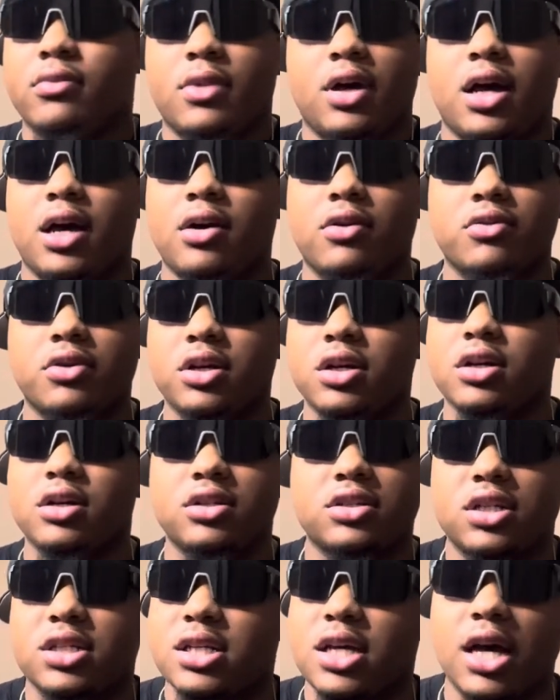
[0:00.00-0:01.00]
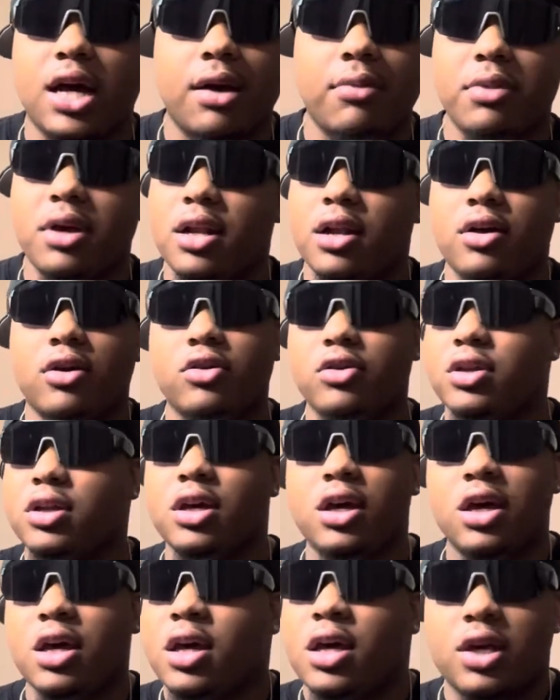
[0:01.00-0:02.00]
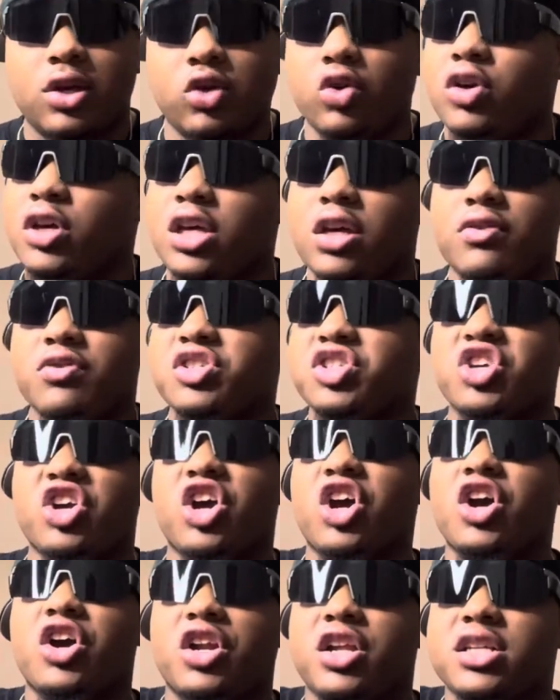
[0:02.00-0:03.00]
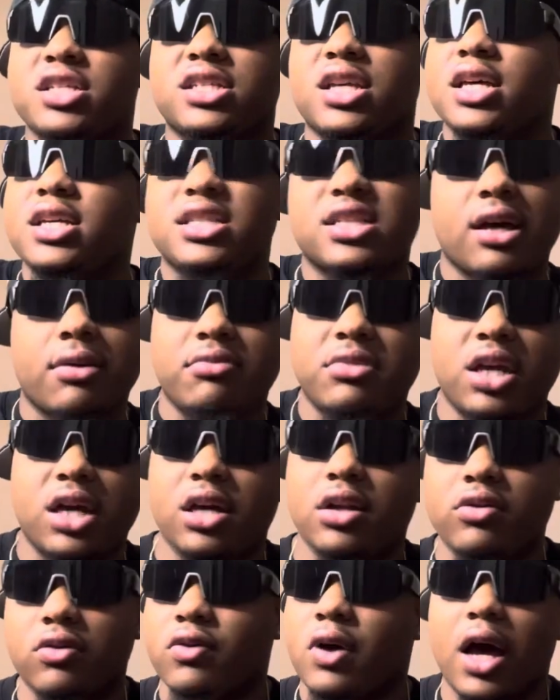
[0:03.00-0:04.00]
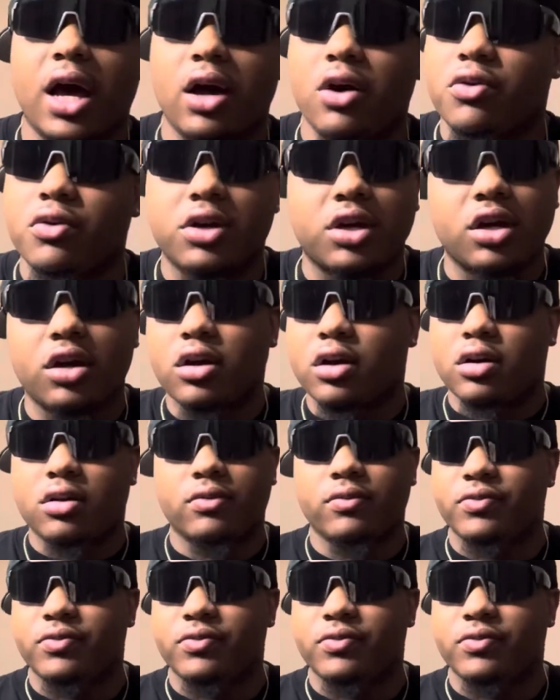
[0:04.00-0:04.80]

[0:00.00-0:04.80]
I don't care. Just comment on it. You can share it and say something negative. I don't care.